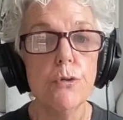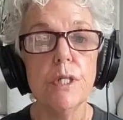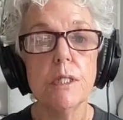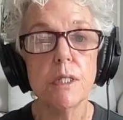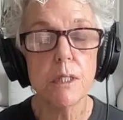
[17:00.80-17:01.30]

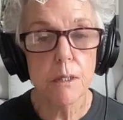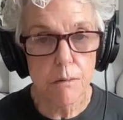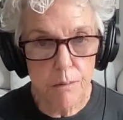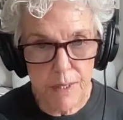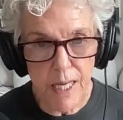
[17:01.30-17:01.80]
need to
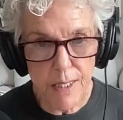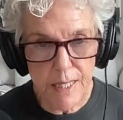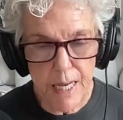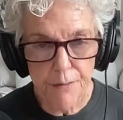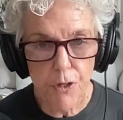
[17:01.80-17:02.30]
take
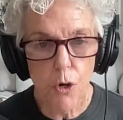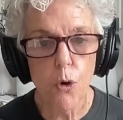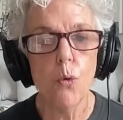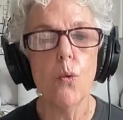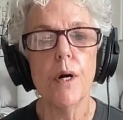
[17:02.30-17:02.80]
down the
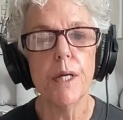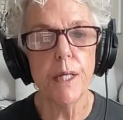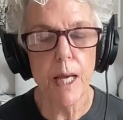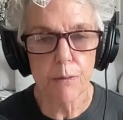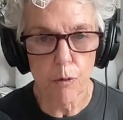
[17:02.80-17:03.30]
old one
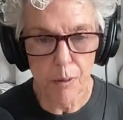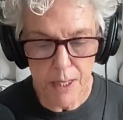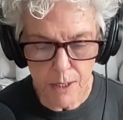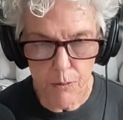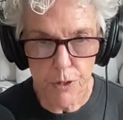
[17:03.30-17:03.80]
and
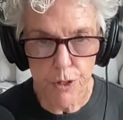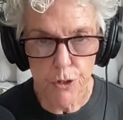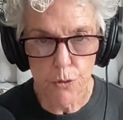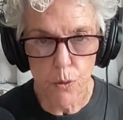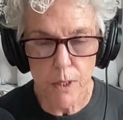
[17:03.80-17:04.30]
replace it with the
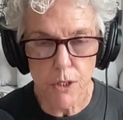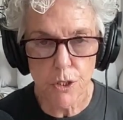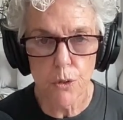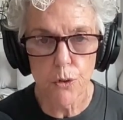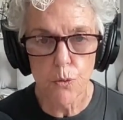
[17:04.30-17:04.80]
new one.
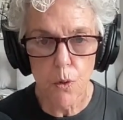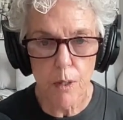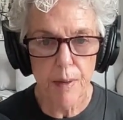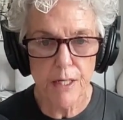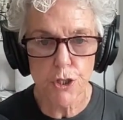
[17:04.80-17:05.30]
So you want to
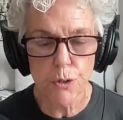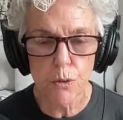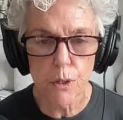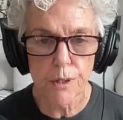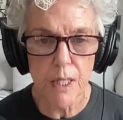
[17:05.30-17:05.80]
make
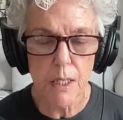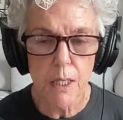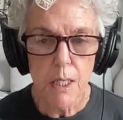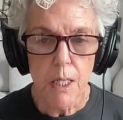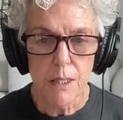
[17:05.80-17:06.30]
sure that
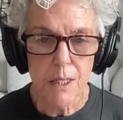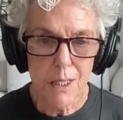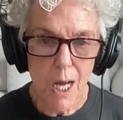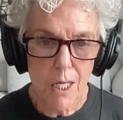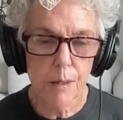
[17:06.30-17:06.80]
the
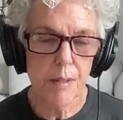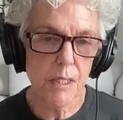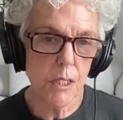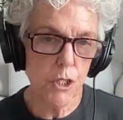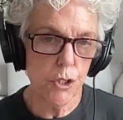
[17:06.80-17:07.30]

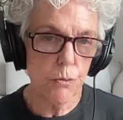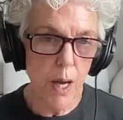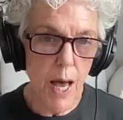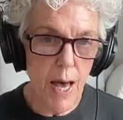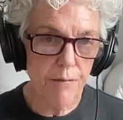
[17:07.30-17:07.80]
documents that you
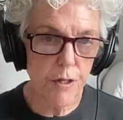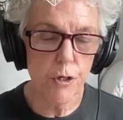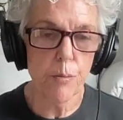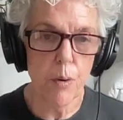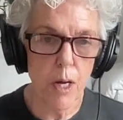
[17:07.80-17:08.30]
have in
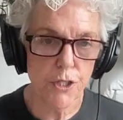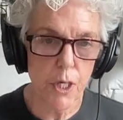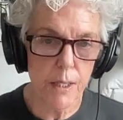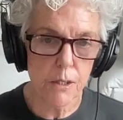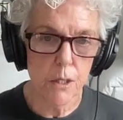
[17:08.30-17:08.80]
your
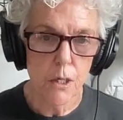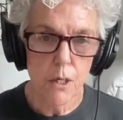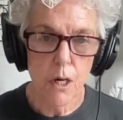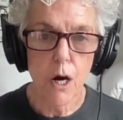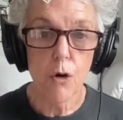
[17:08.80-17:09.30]
project
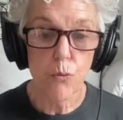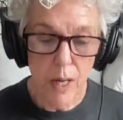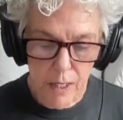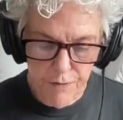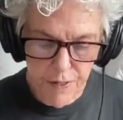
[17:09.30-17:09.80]
are
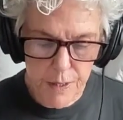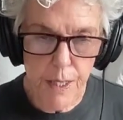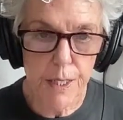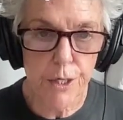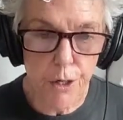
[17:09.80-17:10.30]
relevant
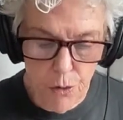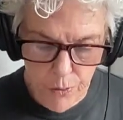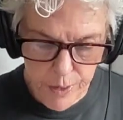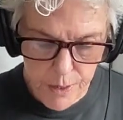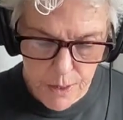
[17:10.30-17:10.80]
and
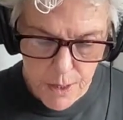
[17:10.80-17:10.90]
current.